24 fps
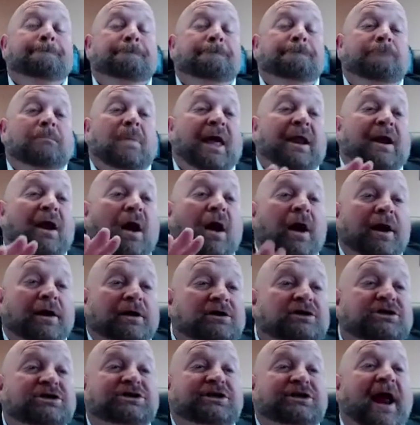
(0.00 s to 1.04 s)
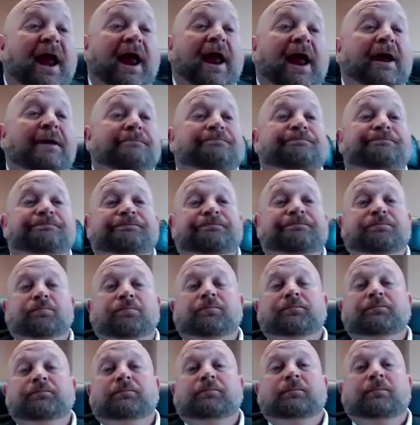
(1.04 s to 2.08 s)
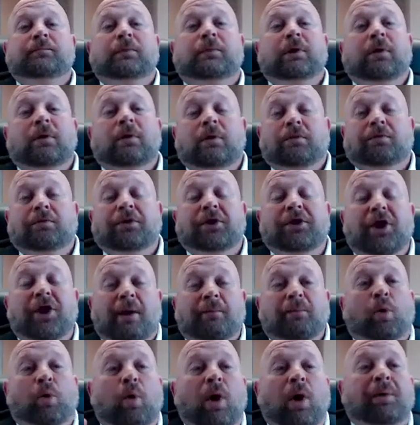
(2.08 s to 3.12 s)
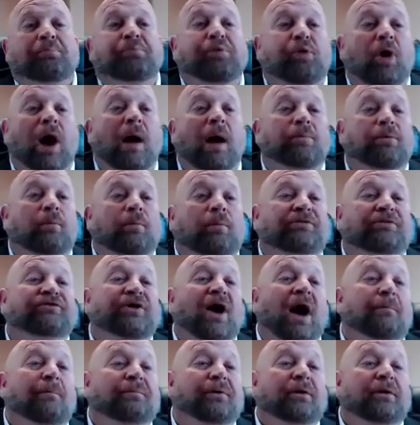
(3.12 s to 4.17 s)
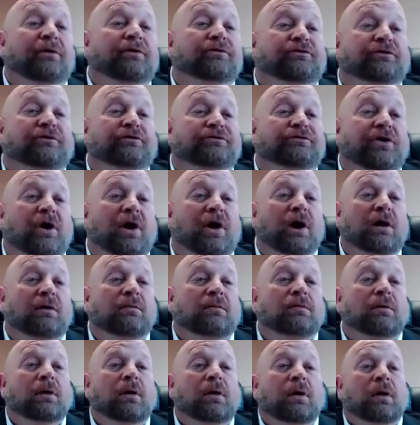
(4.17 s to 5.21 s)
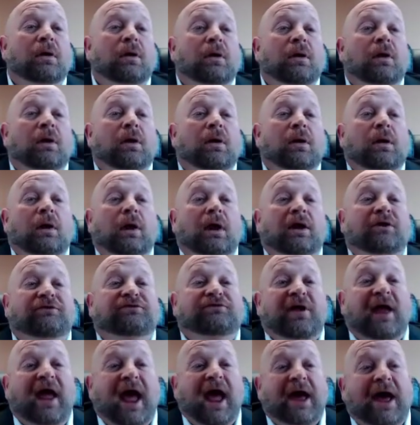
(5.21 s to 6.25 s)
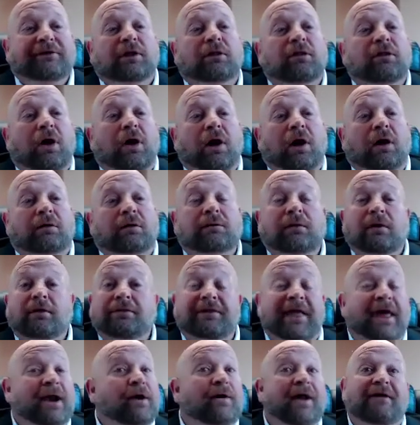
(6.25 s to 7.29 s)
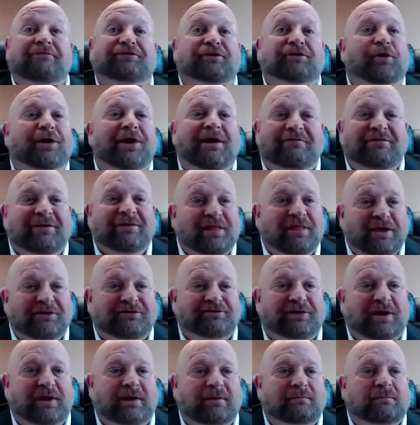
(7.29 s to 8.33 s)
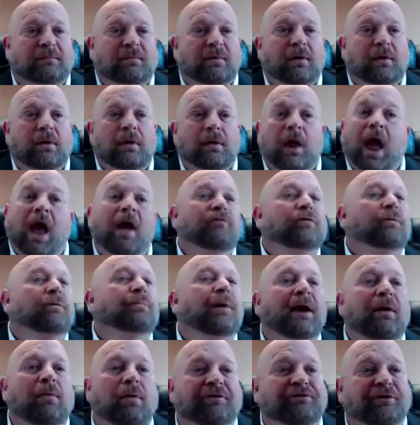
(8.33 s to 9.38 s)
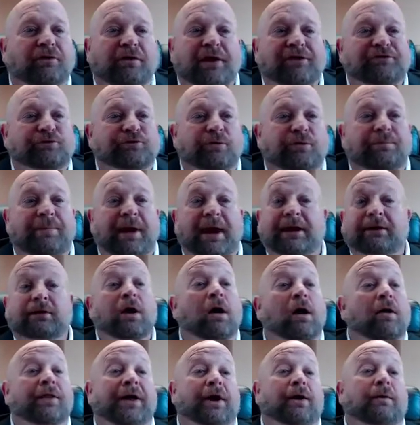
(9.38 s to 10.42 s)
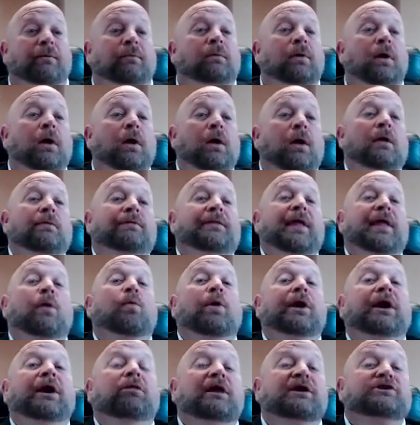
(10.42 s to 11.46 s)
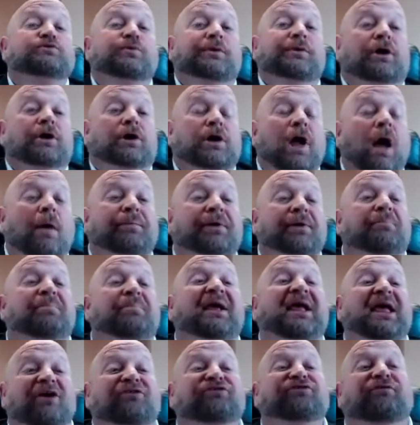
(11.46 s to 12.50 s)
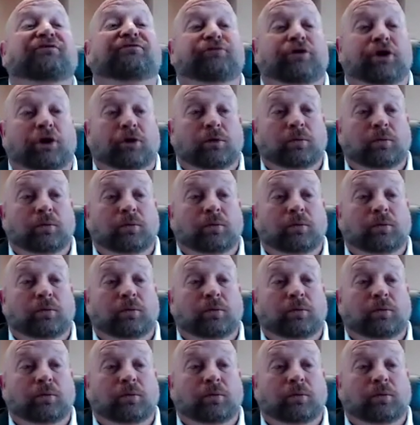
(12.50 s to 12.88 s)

And understand the number one problem with top producers is they had to learn they don't have to go on every listing. Everybody wants to list with me. No, they don't. They want to list with your company because of you.